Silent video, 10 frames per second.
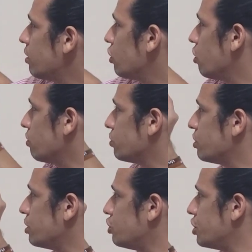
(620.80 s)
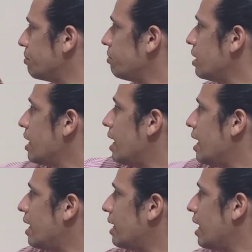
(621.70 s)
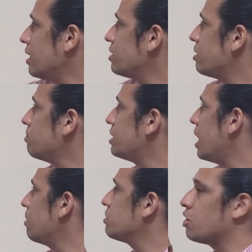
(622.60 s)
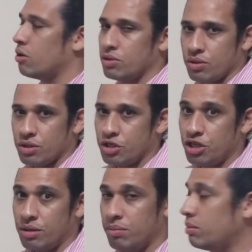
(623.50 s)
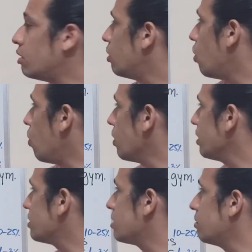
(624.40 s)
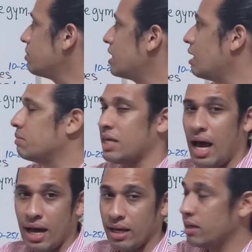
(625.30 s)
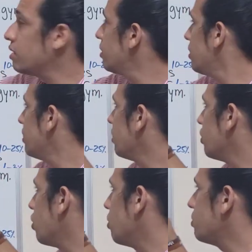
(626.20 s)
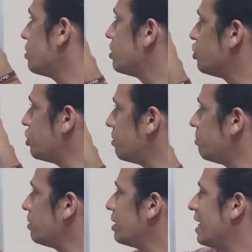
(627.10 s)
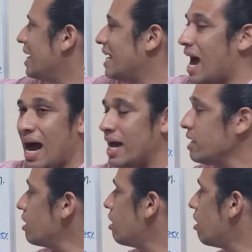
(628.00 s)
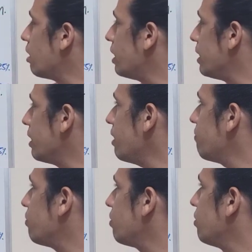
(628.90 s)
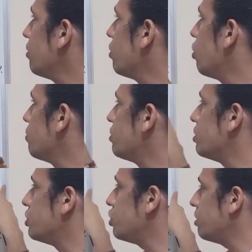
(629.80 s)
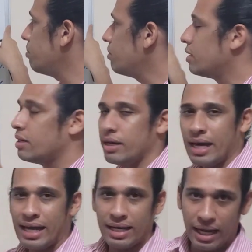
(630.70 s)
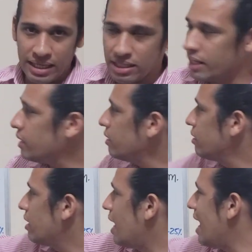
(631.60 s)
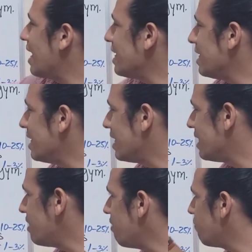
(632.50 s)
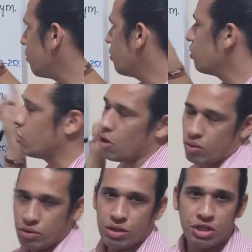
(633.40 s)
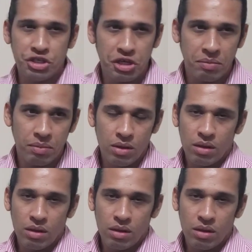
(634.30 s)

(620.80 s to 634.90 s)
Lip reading: go to the gym. I sometimes go to the gym, or sometimes I go to the gym, and I hardly ever go to the gym. And lastly, I never go to the gym,